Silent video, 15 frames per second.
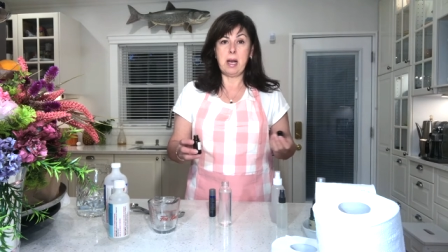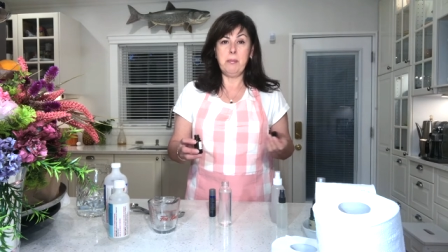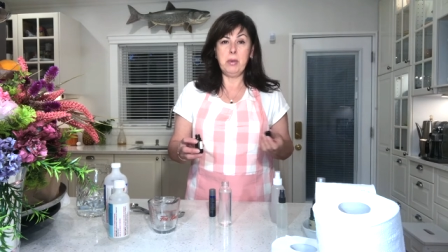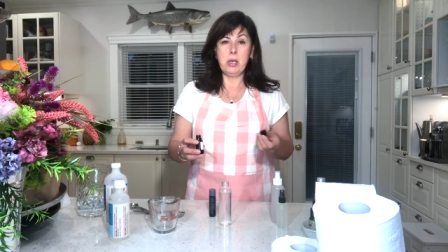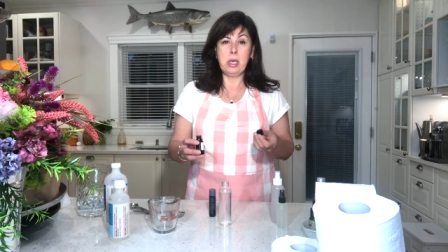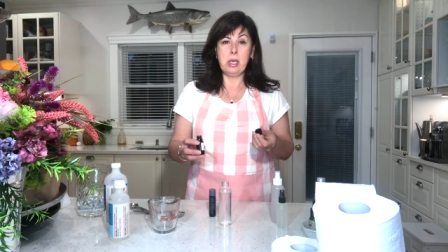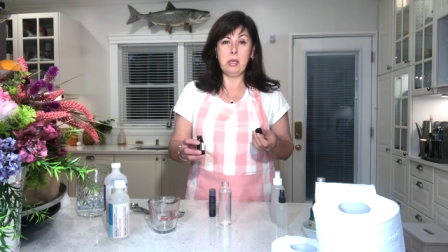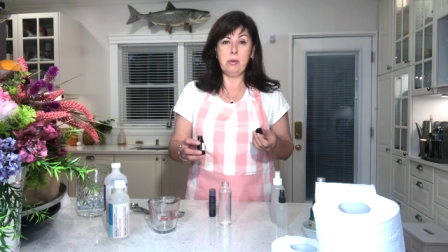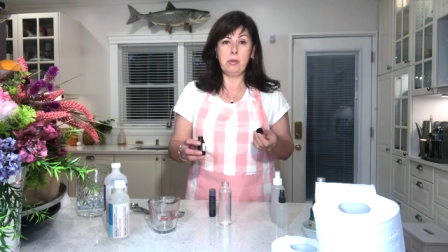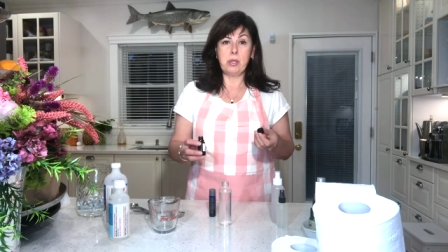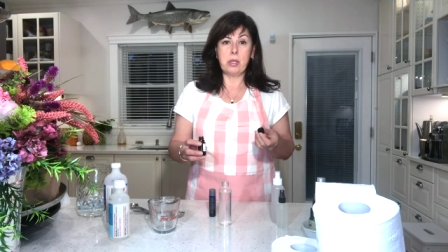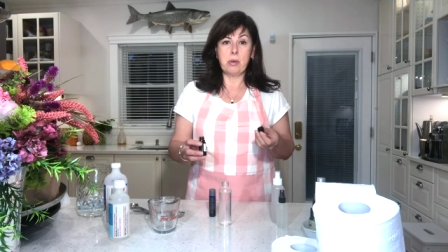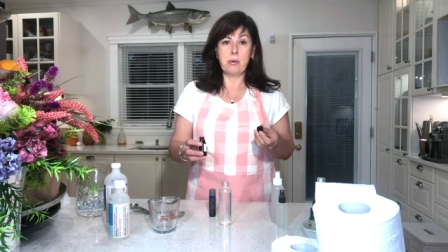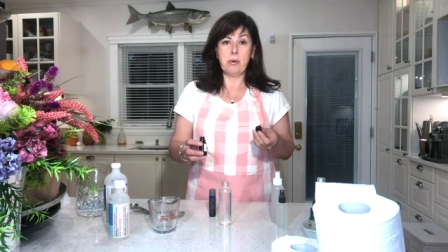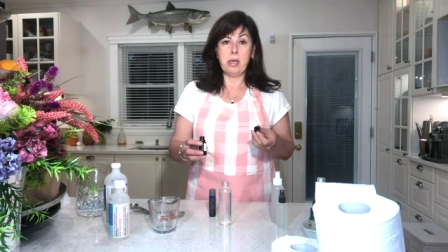I'm gonna use
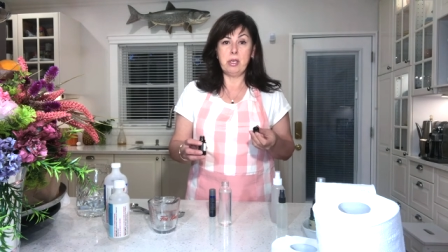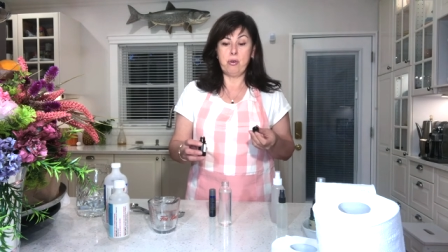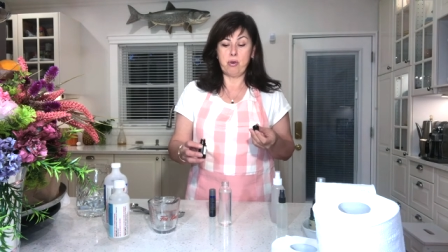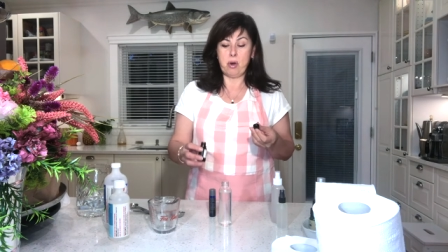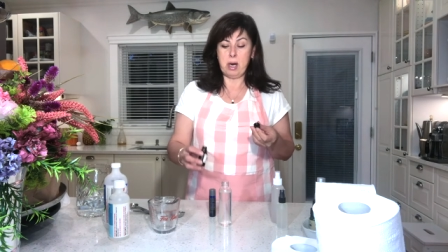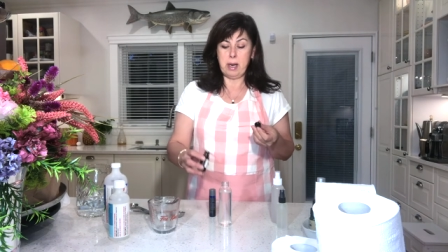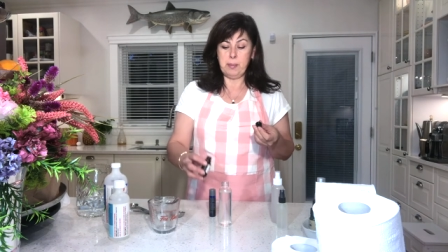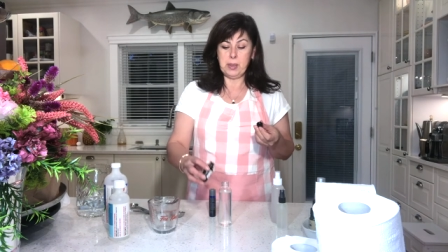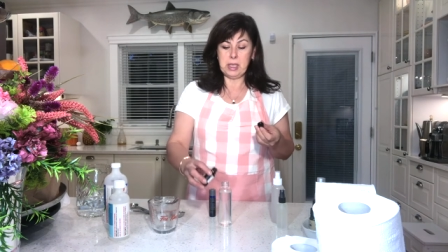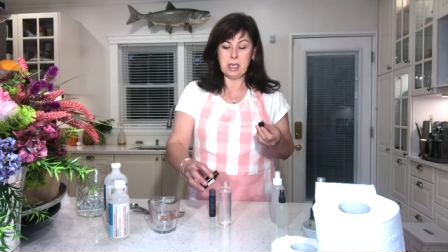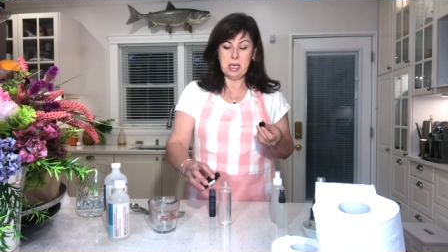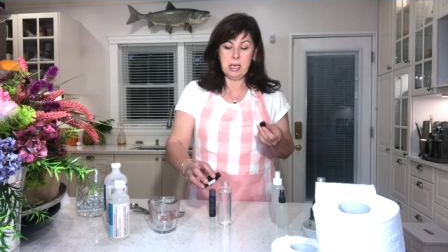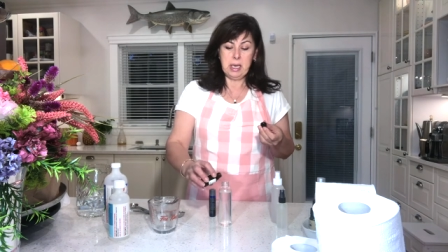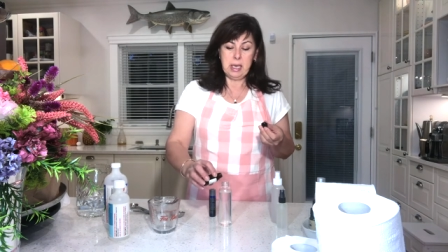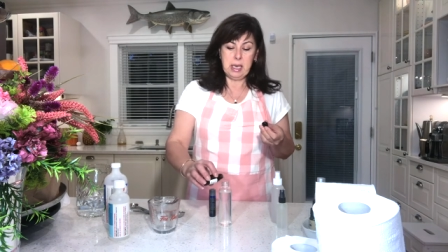30
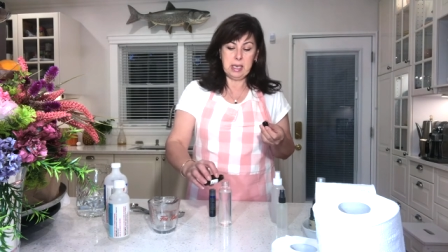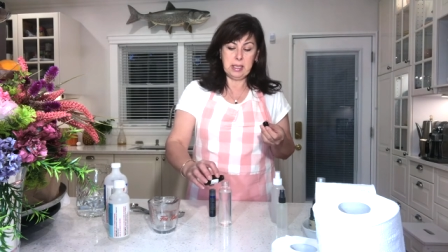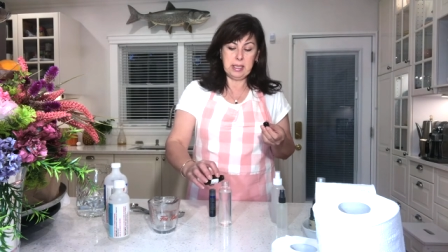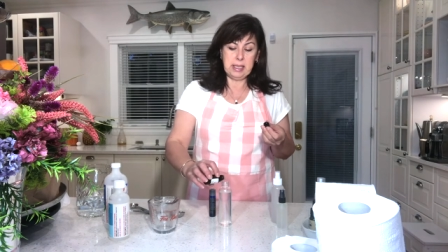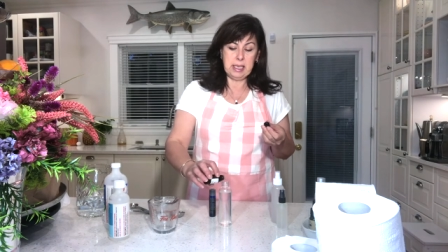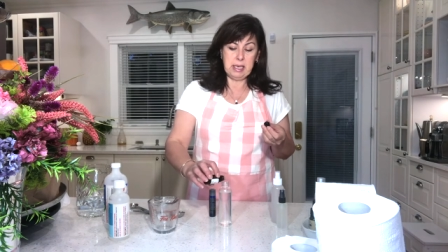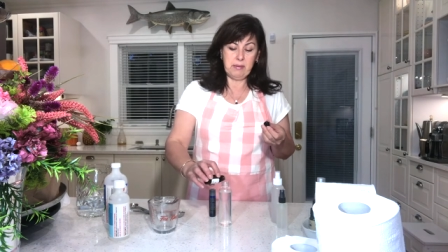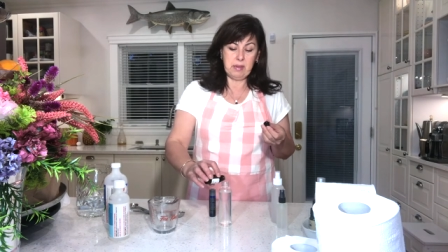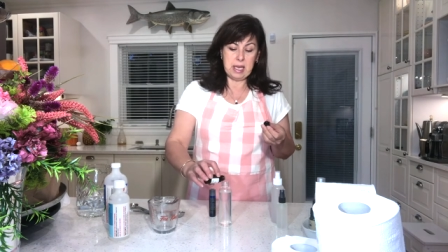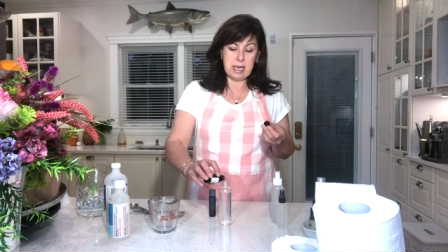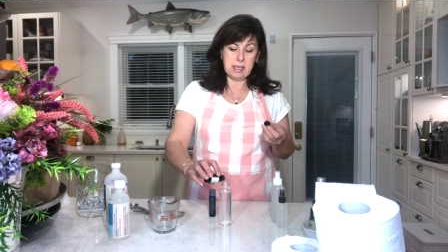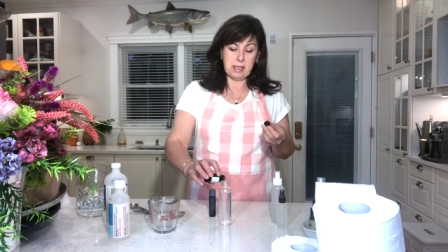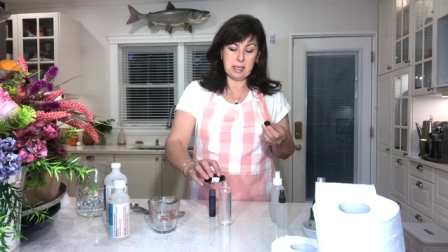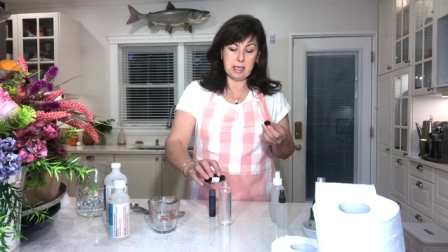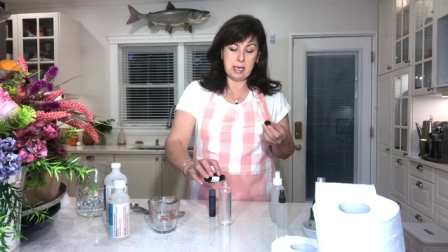drops and see if
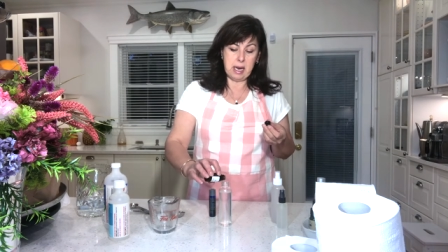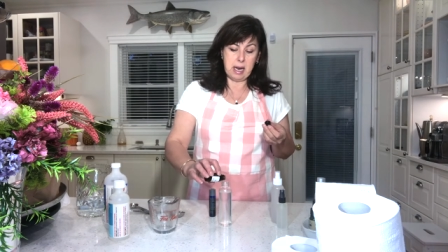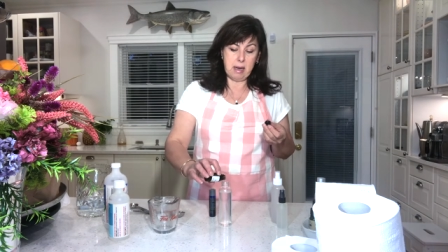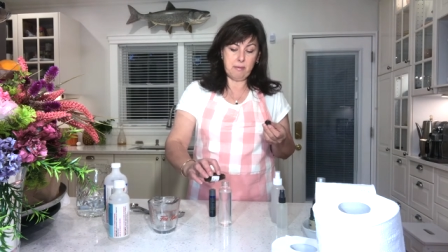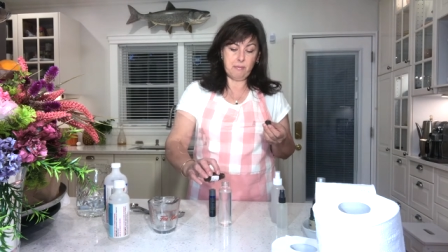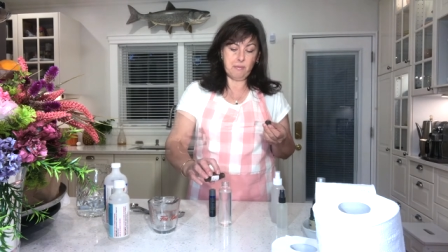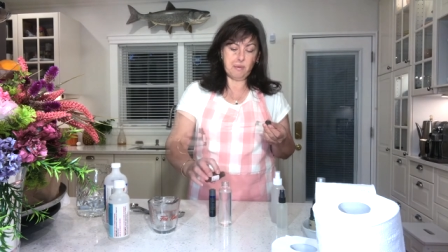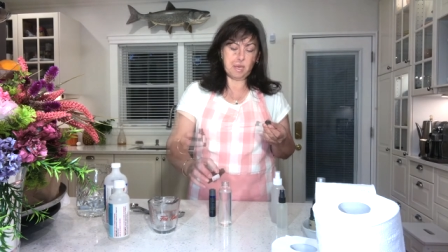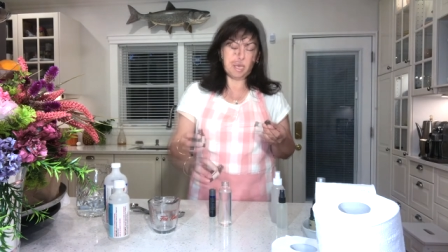that's enough.